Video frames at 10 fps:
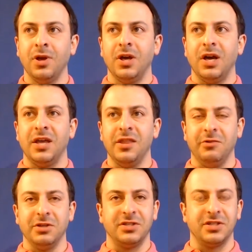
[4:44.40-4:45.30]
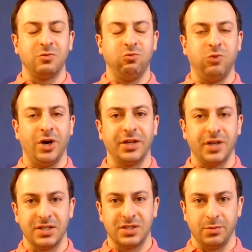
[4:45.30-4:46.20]
And there was this one
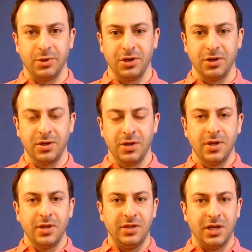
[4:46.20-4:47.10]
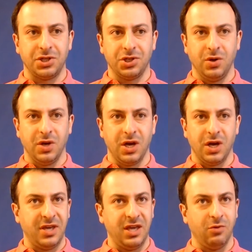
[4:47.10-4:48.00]
customer that showed up.
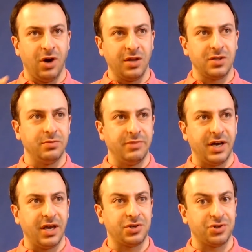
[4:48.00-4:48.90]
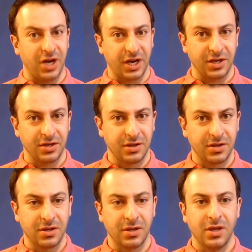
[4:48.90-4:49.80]
He wanted to buy a truck.
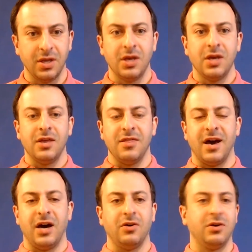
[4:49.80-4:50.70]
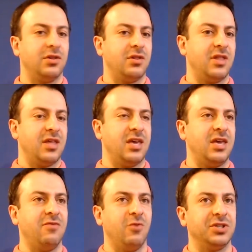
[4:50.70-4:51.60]
Now,
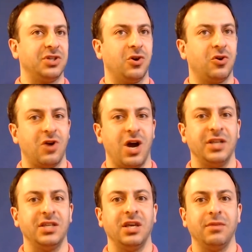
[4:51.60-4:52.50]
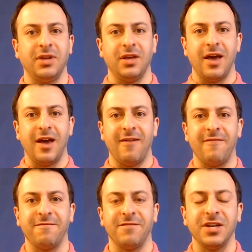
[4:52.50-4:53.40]
he was grinding me
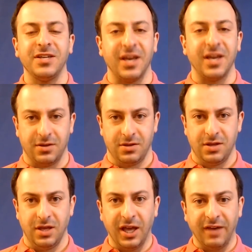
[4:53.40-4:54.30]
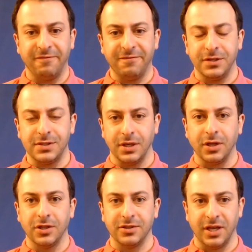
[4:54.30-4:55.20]
every day. Every
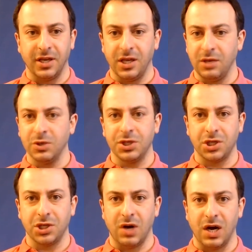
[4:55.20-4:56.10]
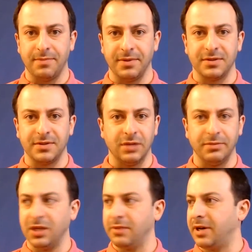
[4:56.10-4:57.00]
single day, he would show up and tell
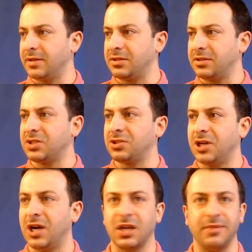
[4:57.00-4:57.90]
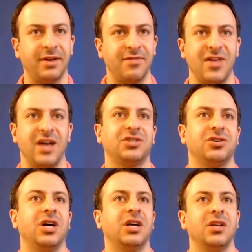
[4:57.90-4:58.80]
me about this truck, about that
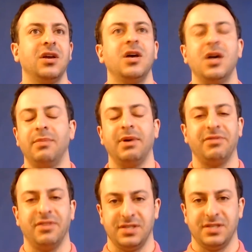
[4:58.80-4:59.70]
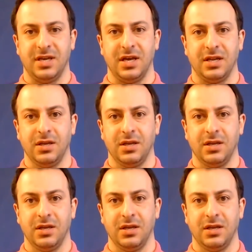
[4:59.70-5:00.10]
truck, about this and that.